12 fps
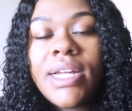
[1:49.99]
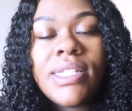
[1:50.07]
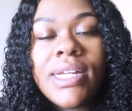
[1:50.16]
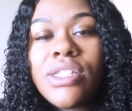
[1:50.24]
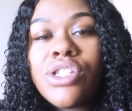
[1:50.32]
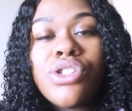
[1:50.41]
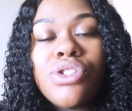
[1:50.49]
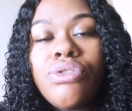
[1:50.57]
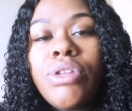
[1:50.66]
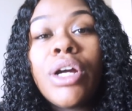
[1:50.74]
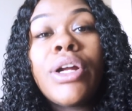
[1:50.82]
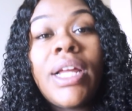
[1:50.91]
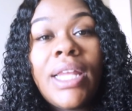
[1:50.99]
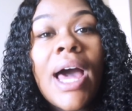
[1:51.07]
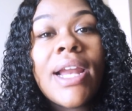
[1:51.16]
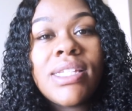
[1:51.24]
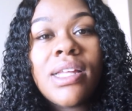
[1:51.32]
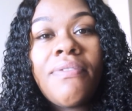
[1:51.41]
It, it's You learn a
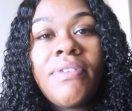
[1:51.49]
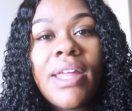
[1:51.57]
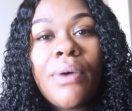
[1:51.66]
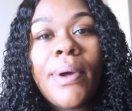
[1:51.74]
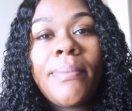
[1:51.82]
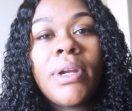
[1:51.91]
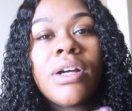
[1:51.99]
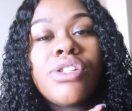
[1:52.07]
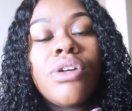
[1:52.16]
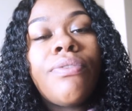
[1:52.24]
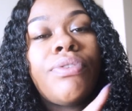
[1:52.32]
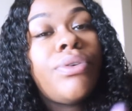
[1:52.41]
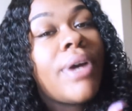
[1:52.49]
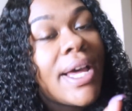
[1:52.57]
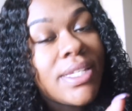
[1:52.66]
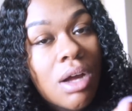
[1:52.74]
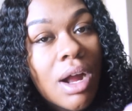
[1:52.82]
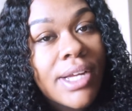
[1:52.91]
lot of stuff in that webinar. So if you
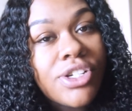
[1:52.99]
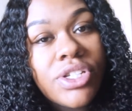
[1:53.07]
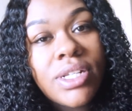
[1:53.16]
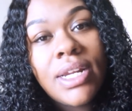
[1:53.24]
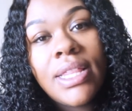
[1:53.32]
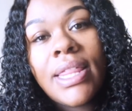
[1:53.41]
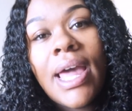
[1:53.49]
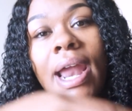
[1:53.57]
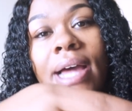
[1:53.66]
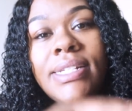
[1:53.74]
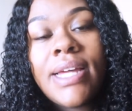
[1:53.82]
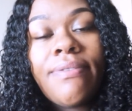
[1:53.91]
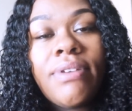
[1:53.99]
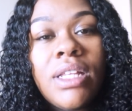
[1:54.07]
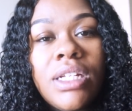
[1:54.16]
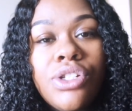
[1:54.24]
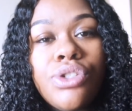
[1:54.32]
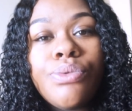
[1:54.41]
guys are interested in that, I
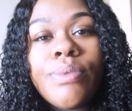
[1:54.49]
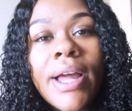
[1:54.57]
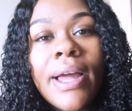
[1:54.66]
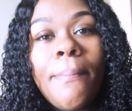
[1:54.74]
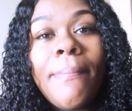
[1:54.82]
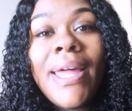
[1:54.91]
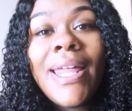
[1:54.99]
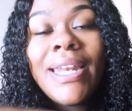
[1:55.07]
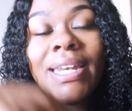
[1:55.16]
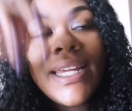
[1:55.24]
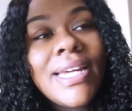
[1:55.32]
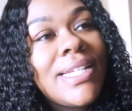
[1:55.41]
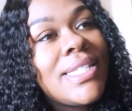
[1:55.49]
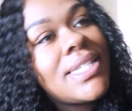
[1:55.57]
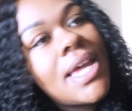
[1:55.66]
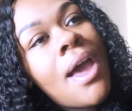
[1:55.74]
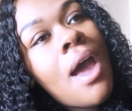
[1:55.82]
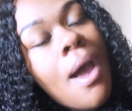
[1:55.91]
definitely do recommend it.